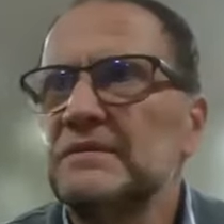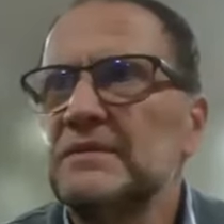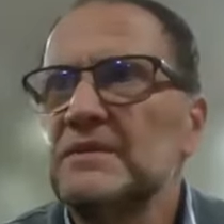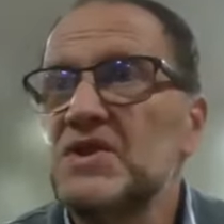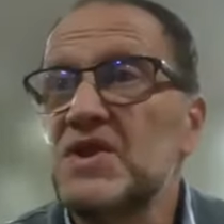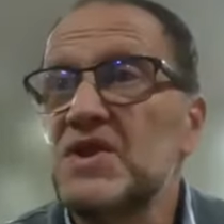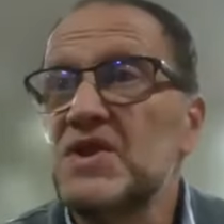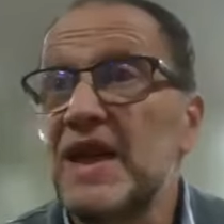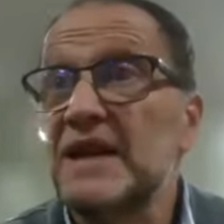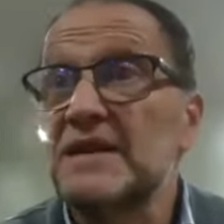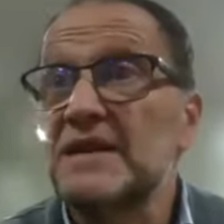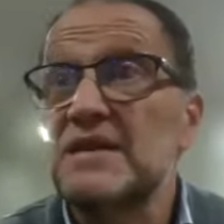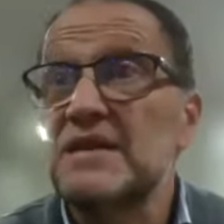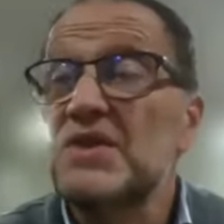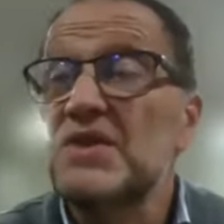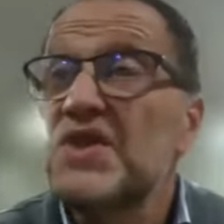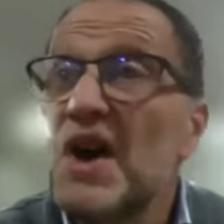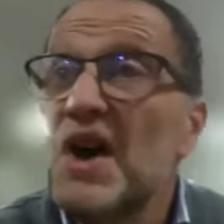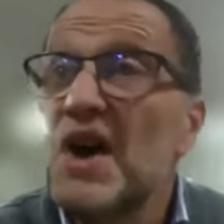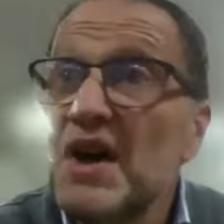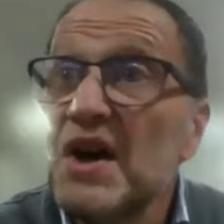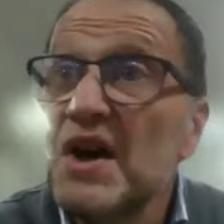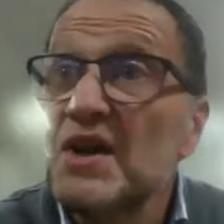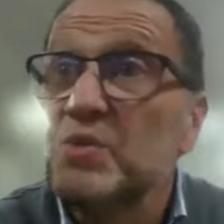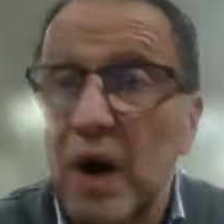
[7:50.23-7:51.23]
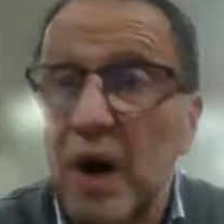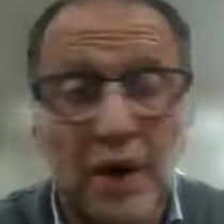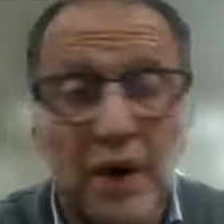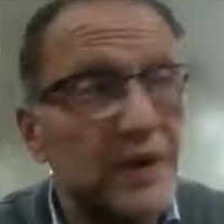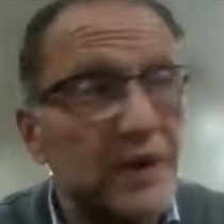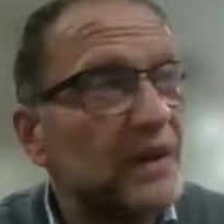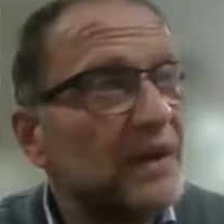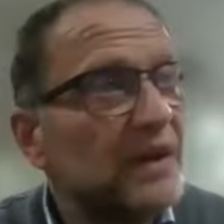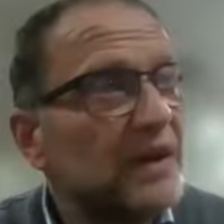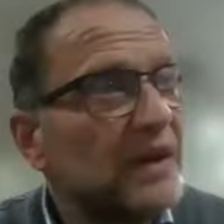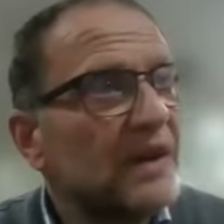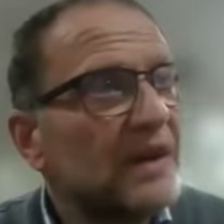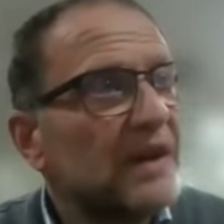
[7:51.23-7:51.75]
So that's the third
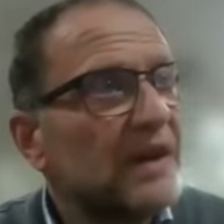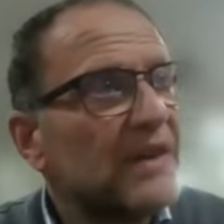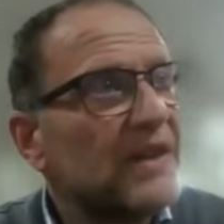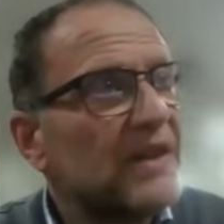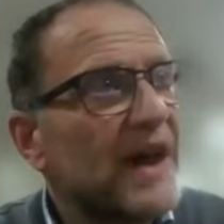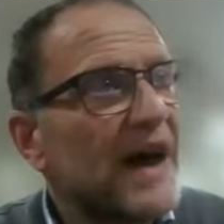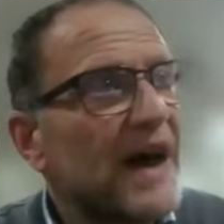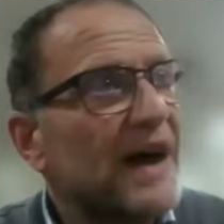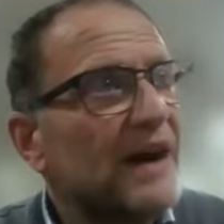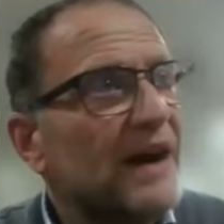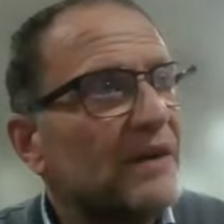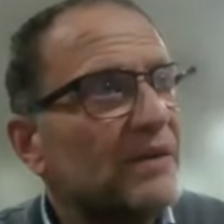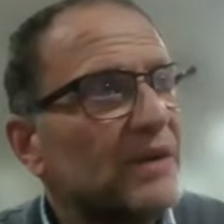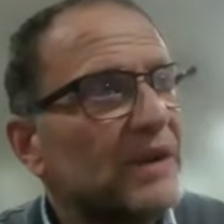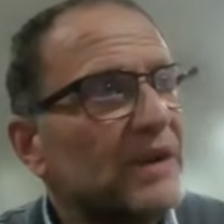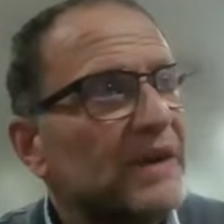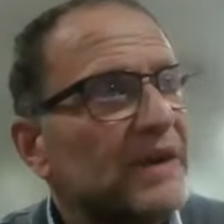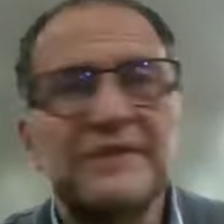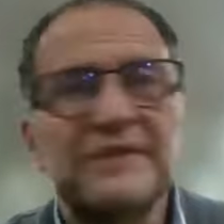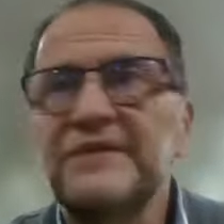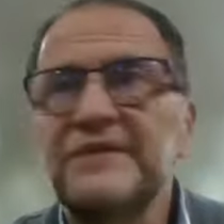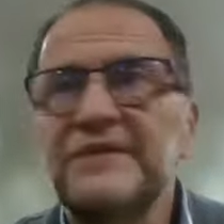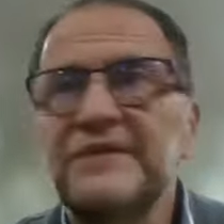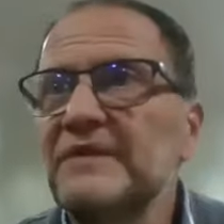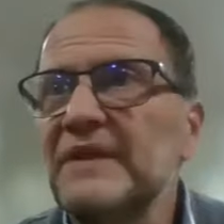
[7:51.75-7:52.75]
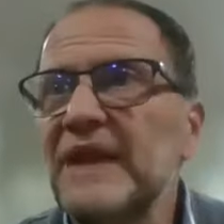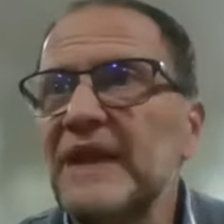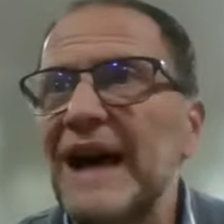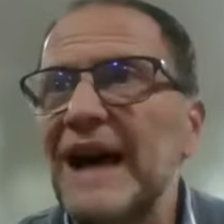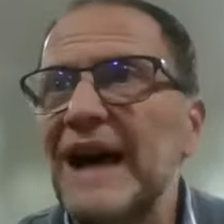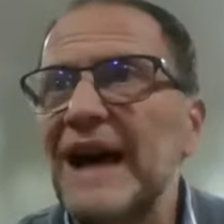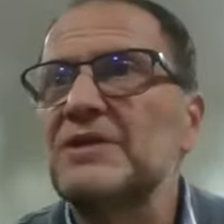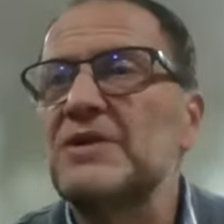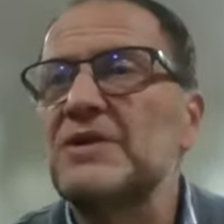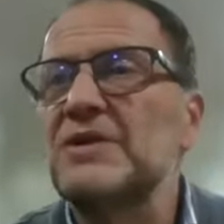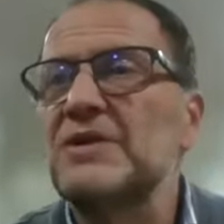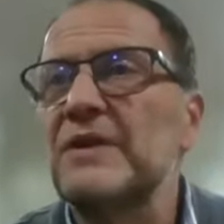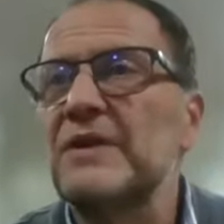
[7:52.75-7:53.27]
one that we've
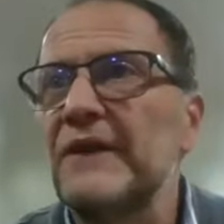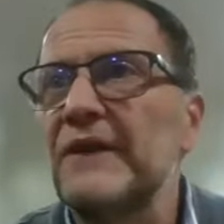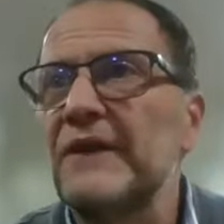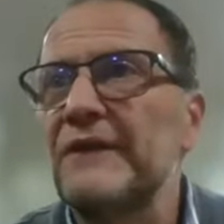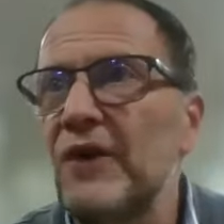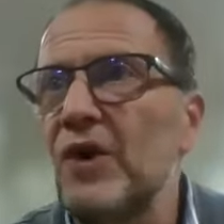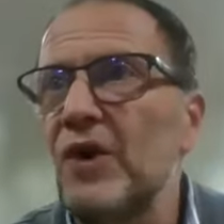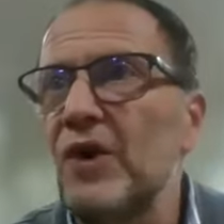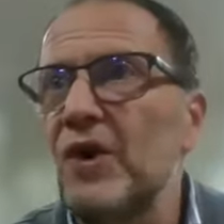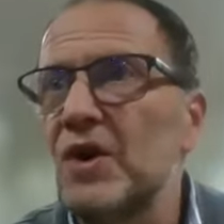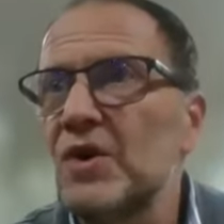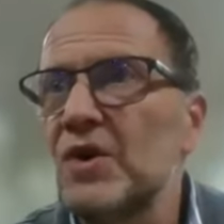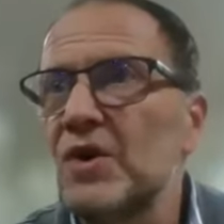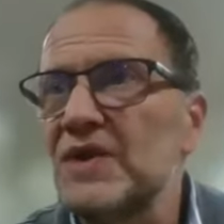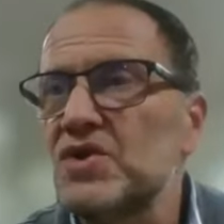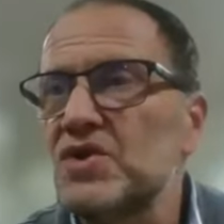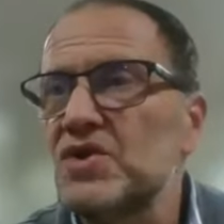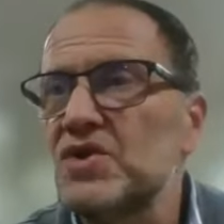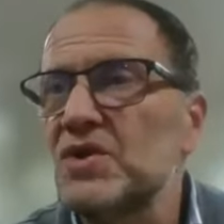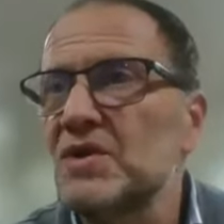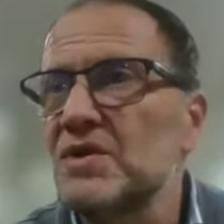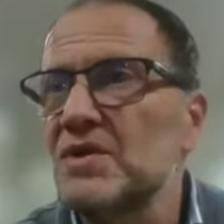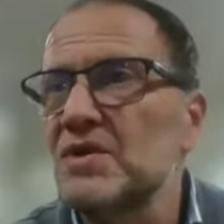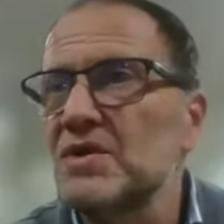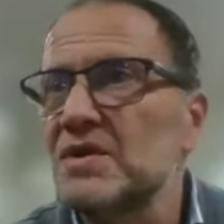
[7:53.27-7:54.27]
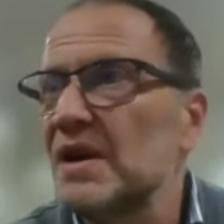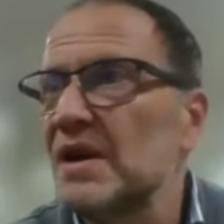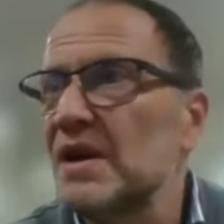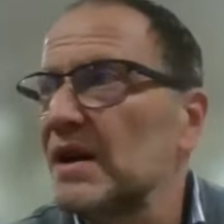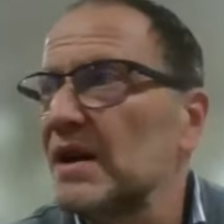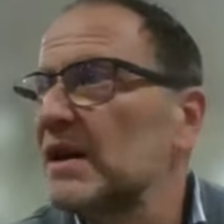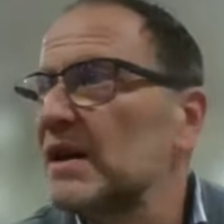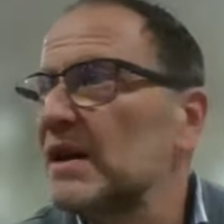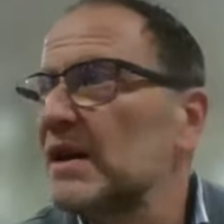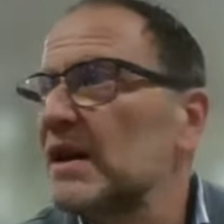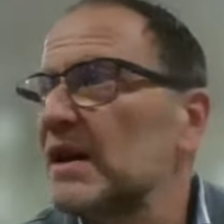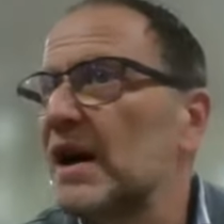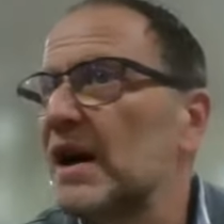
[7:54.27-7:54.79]
of the four questions
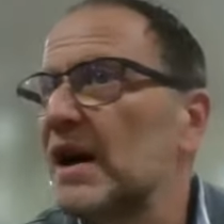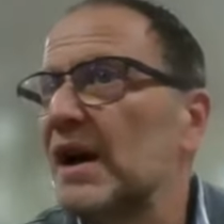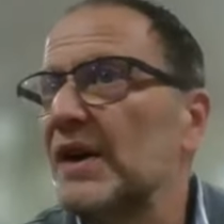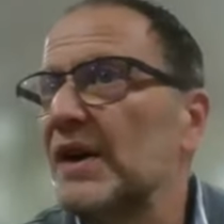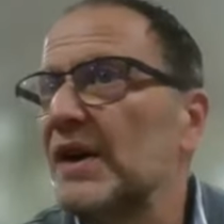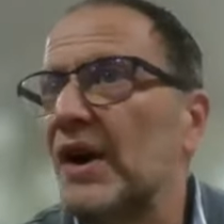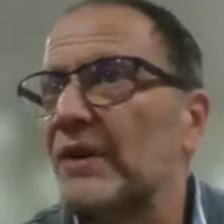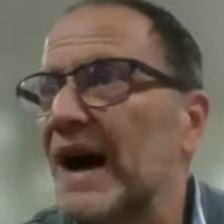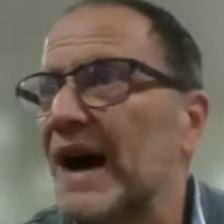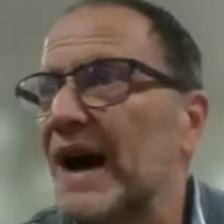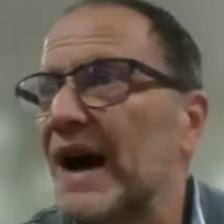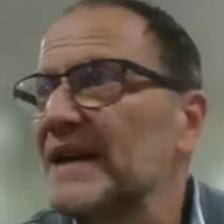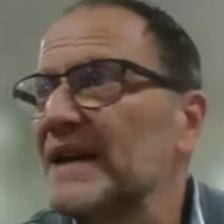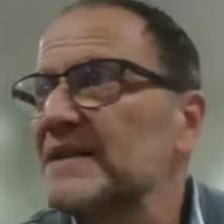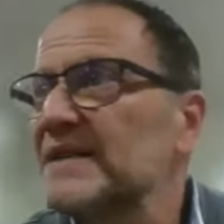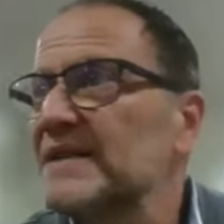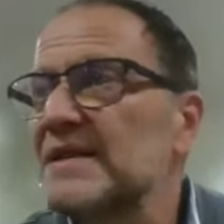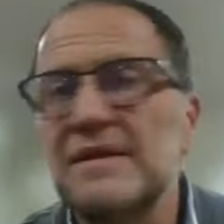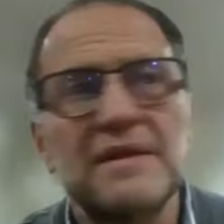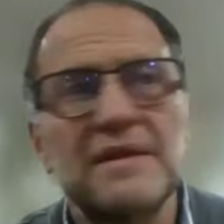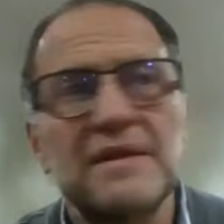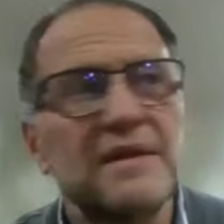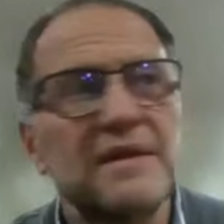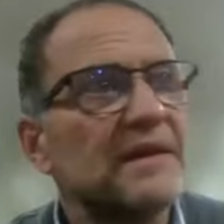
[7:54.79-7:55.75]
that are not right